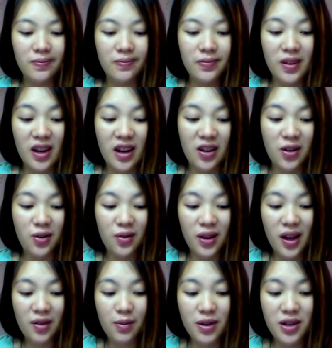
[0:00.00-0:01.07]
yeah, I don't really
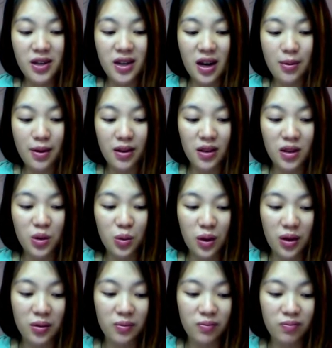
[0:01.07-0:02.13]
have much to say about this one.